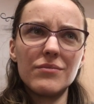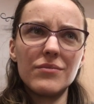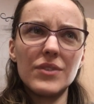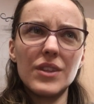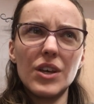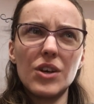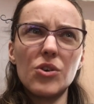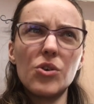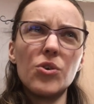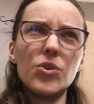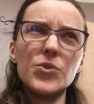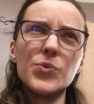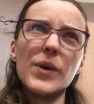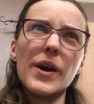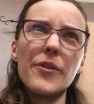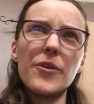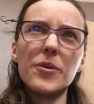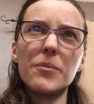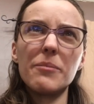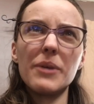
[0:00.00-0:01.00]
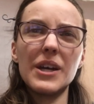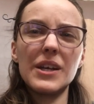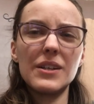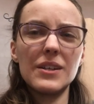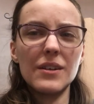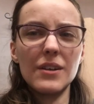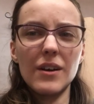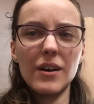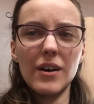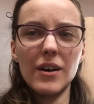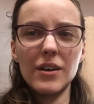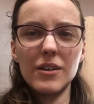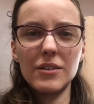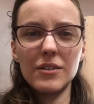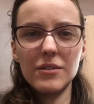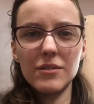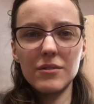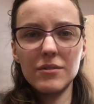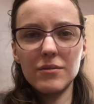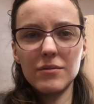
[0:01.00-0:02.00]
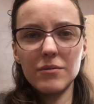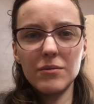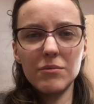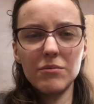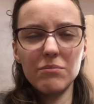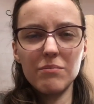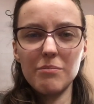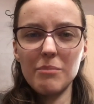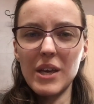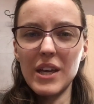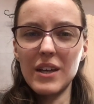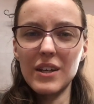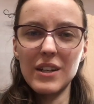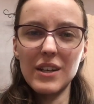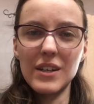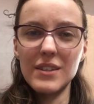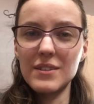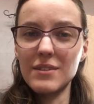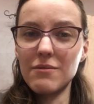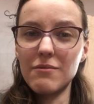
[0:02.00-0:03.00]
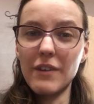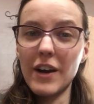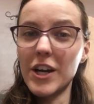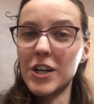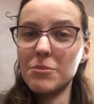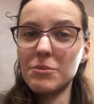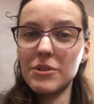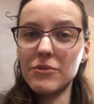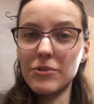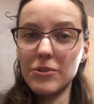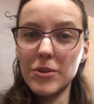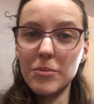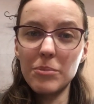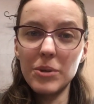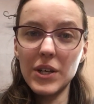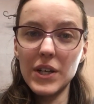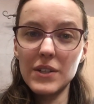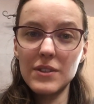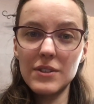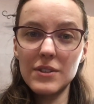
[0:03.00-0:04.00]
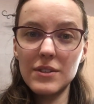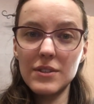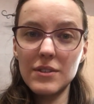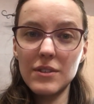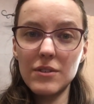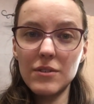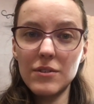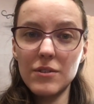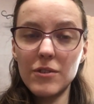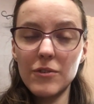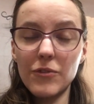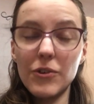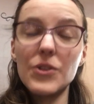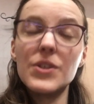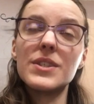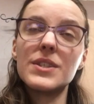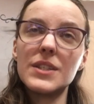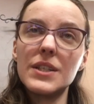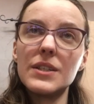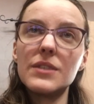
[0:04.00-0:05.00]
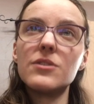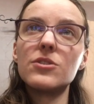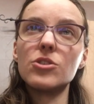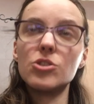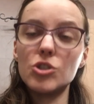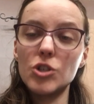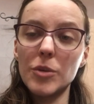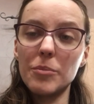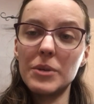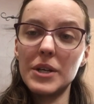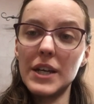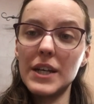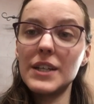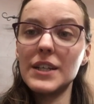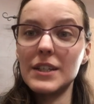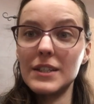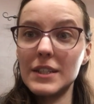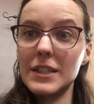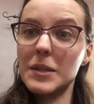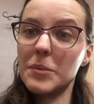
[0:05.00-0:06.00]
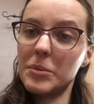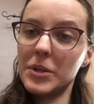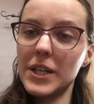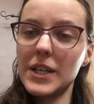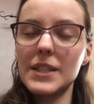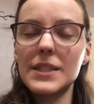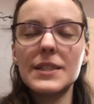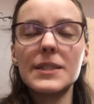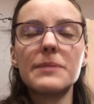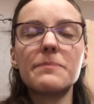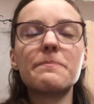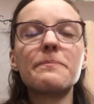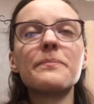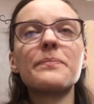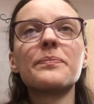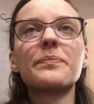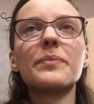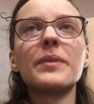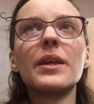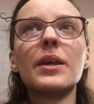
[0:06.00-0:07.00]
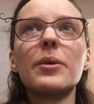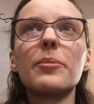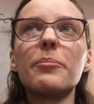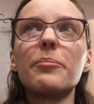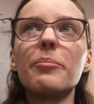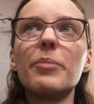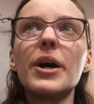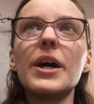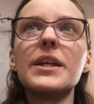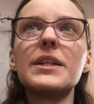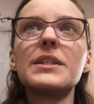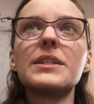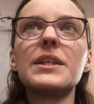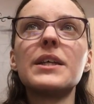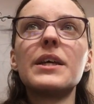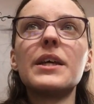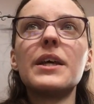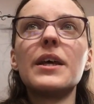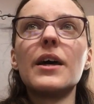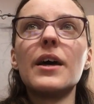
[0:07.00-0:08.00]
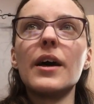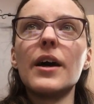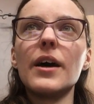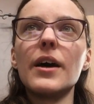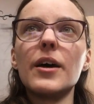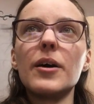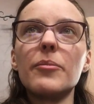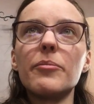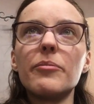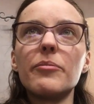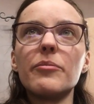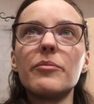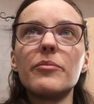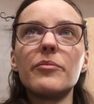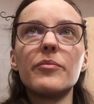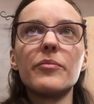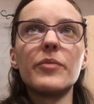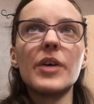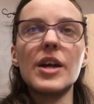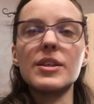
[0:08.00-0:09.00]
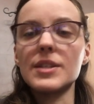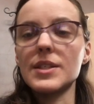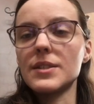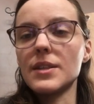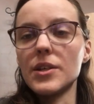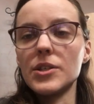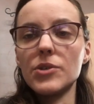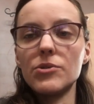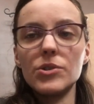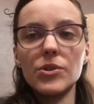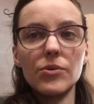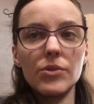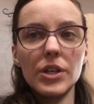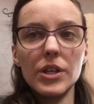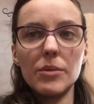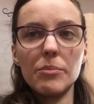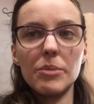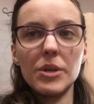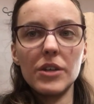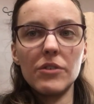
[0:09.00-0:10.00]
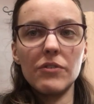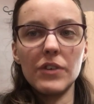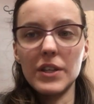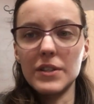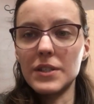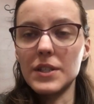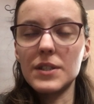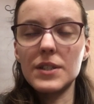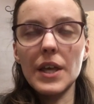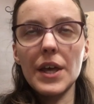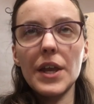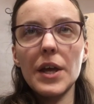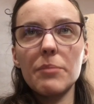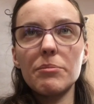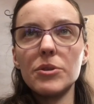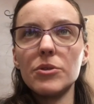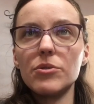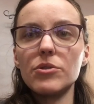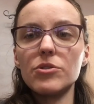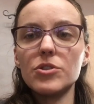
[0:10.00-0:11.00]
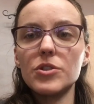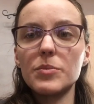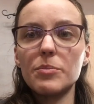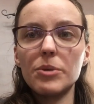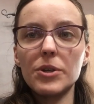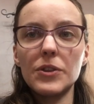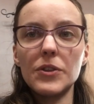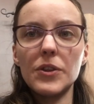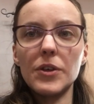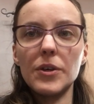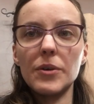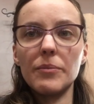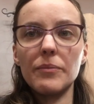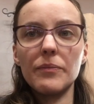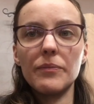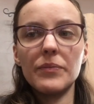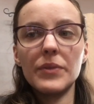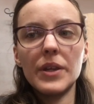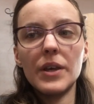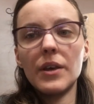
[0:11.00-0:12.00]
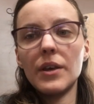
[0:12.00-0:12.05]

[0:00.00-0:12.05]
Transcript: the cold weather might not make a nice environment for the plants, for the seeds to germinate into the plants but um, as I said, you don't need a big fancy setup. You can just put them